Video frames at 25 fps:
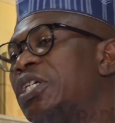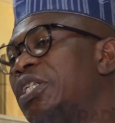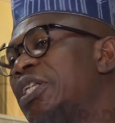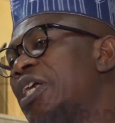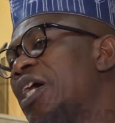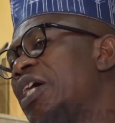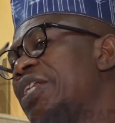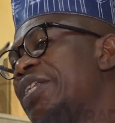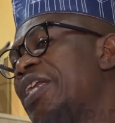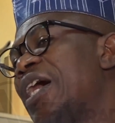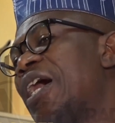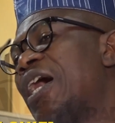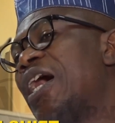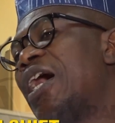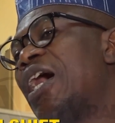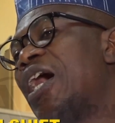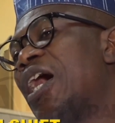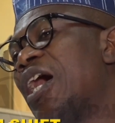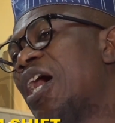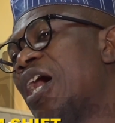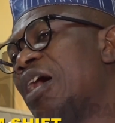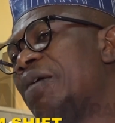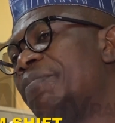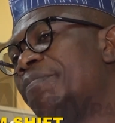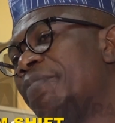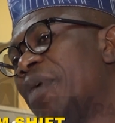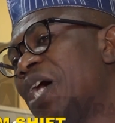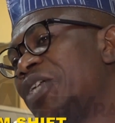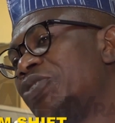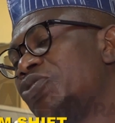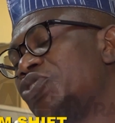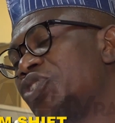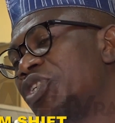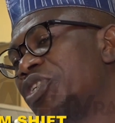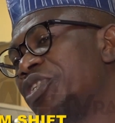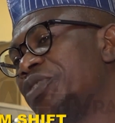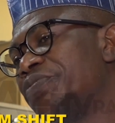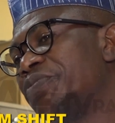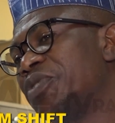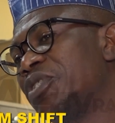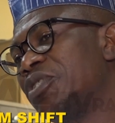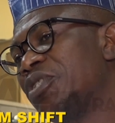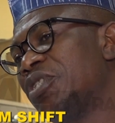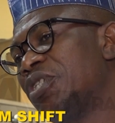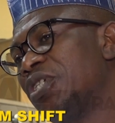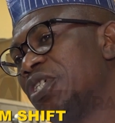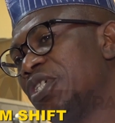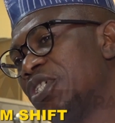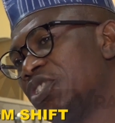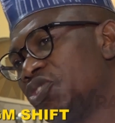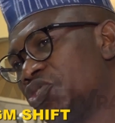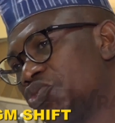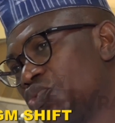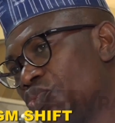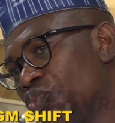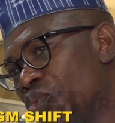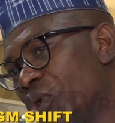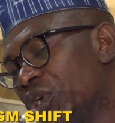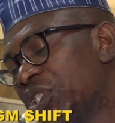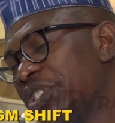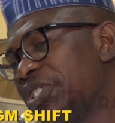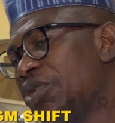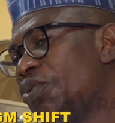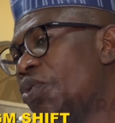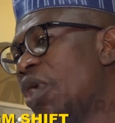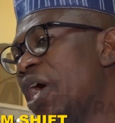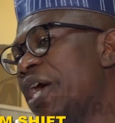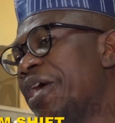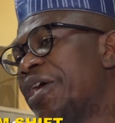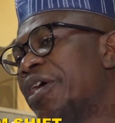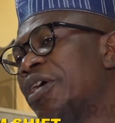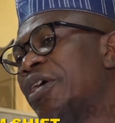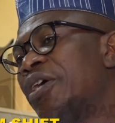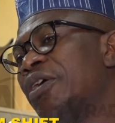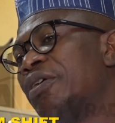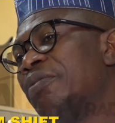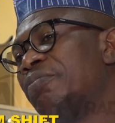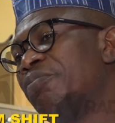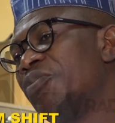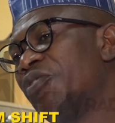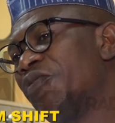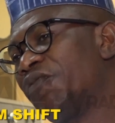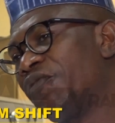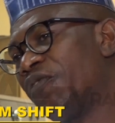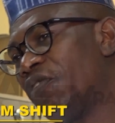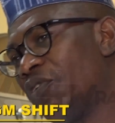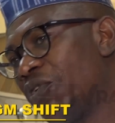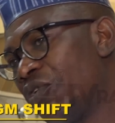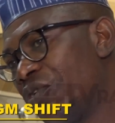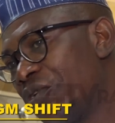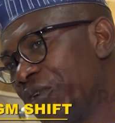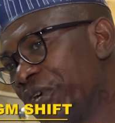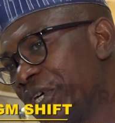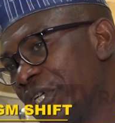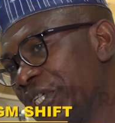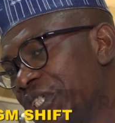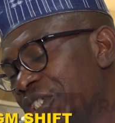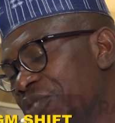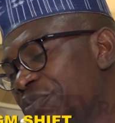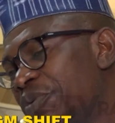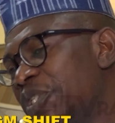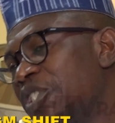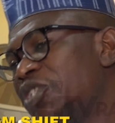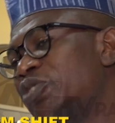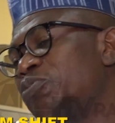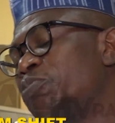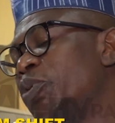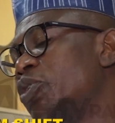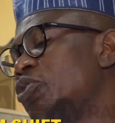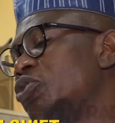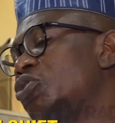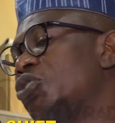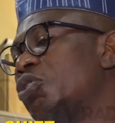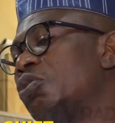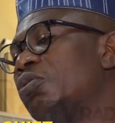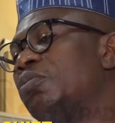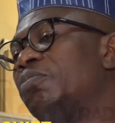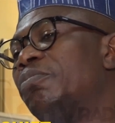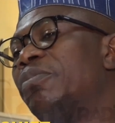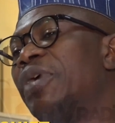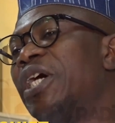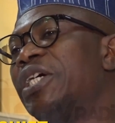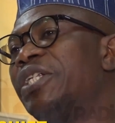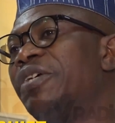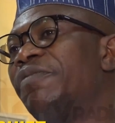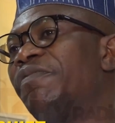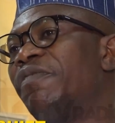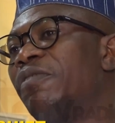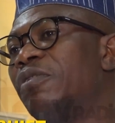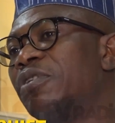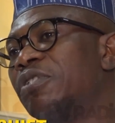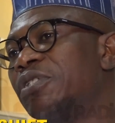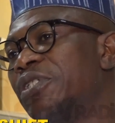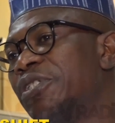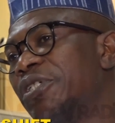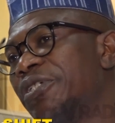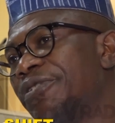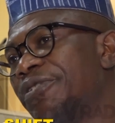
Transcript: that that manuscript is worth the while before it's been sponsored by the fund.